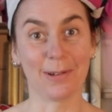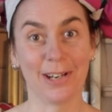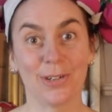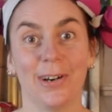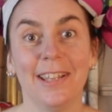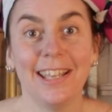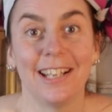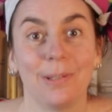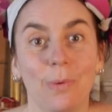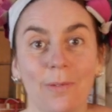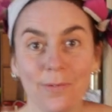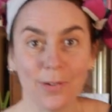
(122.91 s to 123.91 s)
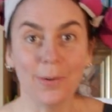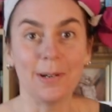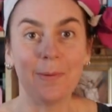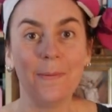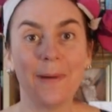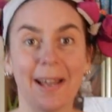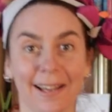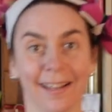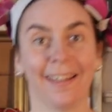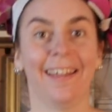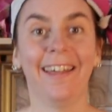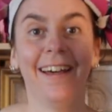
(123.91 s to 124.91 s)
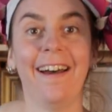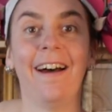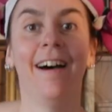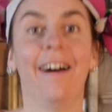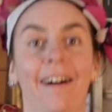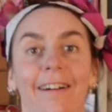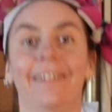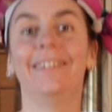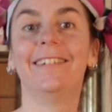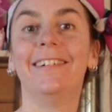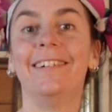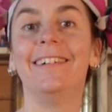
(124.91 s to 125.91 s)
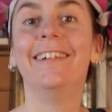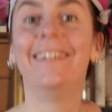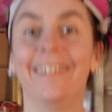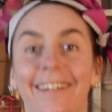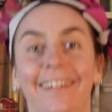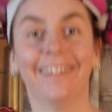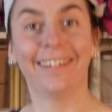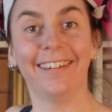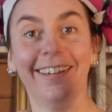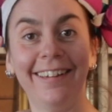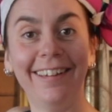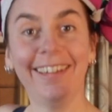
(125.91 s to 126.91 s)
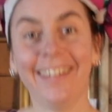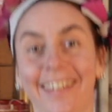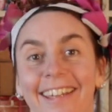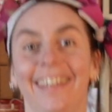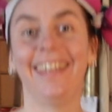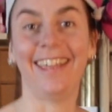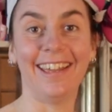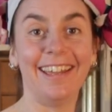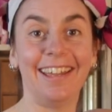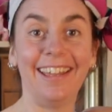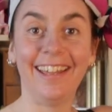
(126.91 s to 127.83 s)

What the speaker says: want to try this. One forward, one back. Oh. Yeah.